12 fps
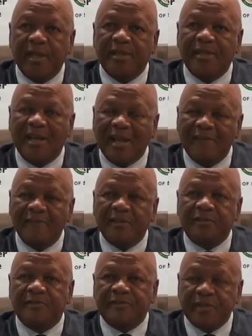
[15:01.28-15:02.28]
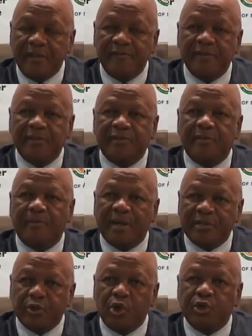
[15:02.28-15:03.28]
the levels of savings
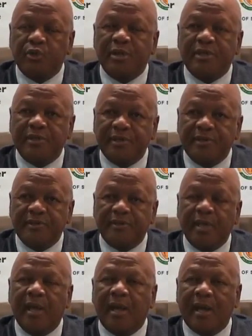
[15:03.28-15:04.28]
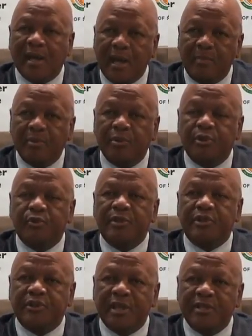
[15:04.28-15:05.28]
must also increase, coupled
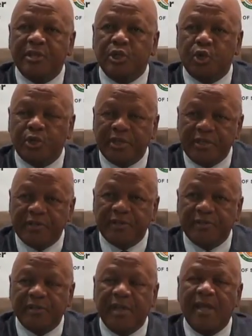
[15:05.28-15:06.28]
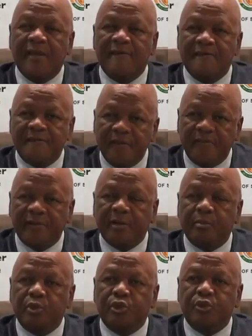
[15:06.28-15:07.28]
with creating conditions
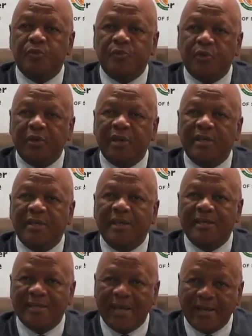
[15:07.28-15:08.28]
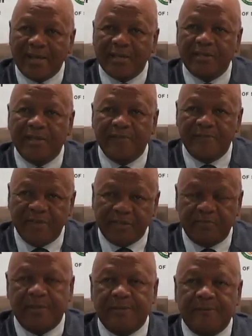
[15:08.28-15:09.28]
favorable to foreign direct
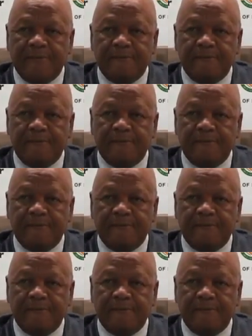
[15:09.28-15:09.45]
investment.